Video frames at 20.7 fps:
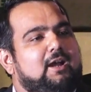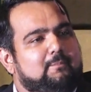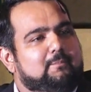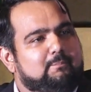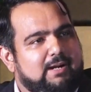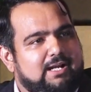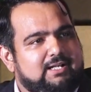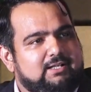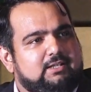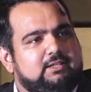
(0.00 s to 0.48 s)

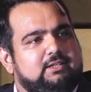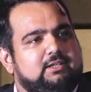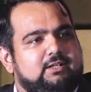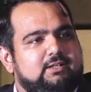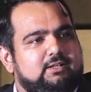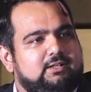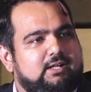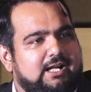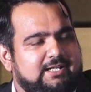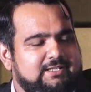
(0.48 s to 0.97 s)
But
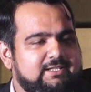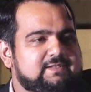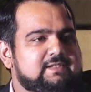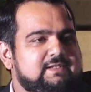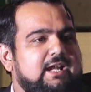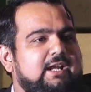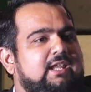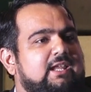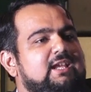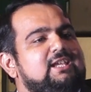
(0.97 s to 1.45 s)
the
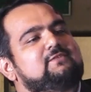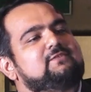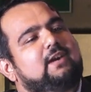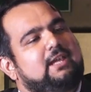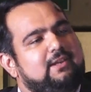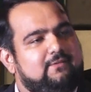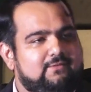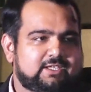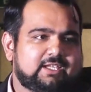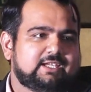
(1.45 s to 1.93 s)
understanding is
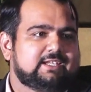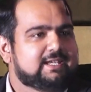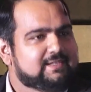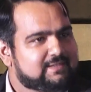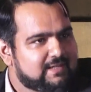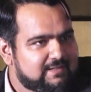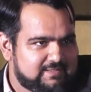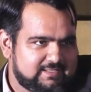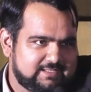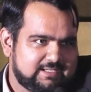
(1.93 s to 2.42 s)
wherever the
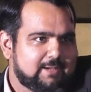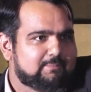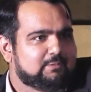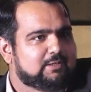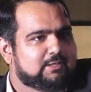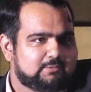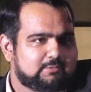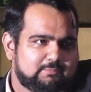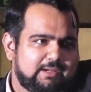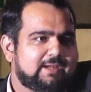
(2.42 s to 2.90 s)
ESIC is
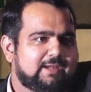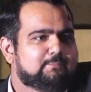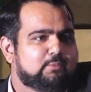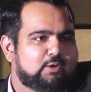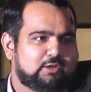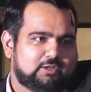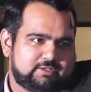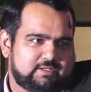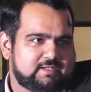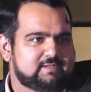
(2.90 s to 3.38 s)
applicable. My
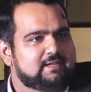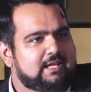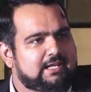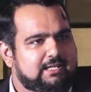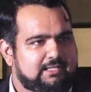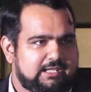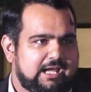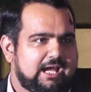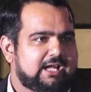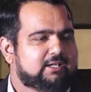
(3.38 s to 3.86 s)
apologies,
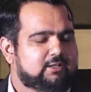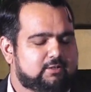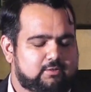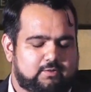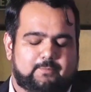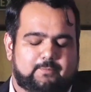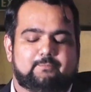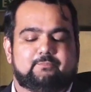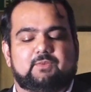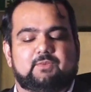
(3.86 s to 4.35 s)
I'll add it on,
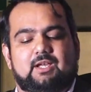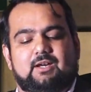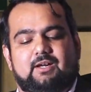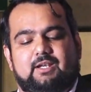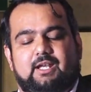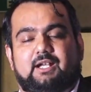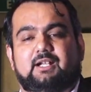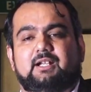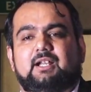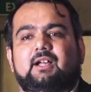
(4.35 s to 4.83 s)

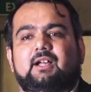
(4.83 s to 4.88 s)
right?